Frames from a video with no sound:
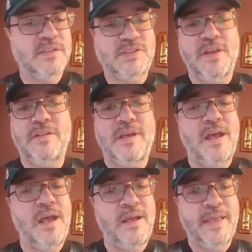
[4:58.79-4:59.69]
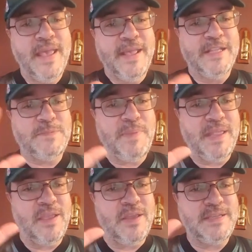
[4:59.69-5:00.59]
So long, it's
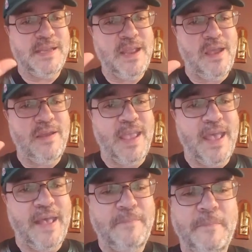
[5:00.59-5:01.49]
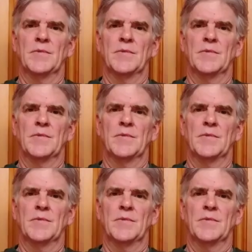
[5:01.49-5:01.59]
been good to know ya.